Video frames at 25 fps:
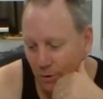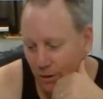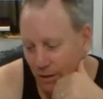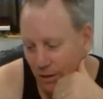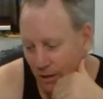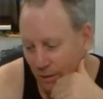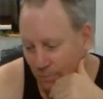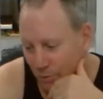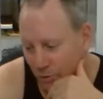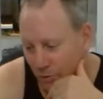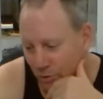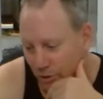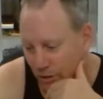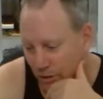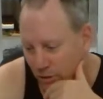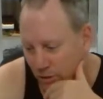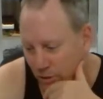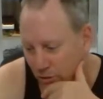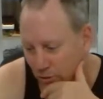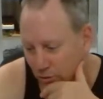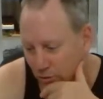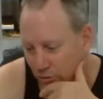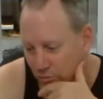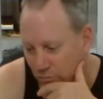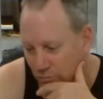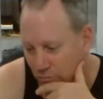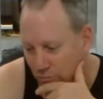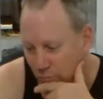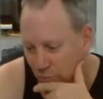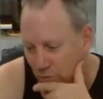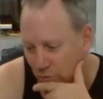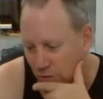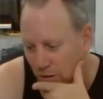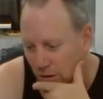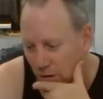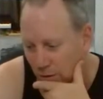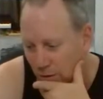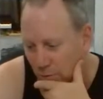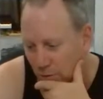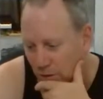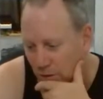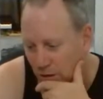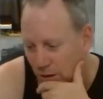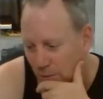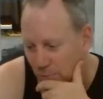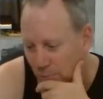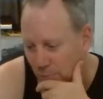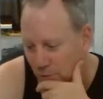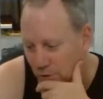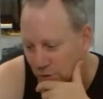when they're putting new, when
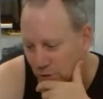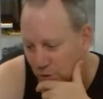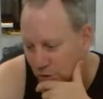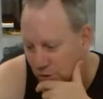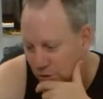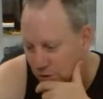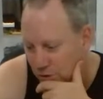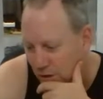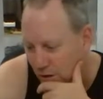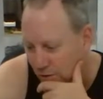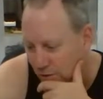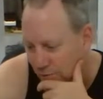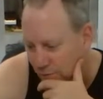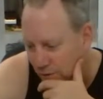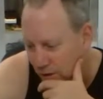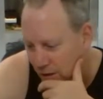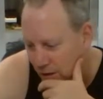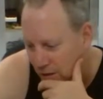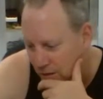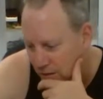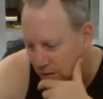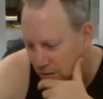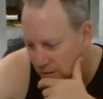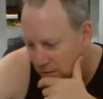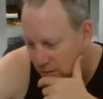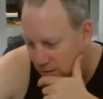they put new stuff out.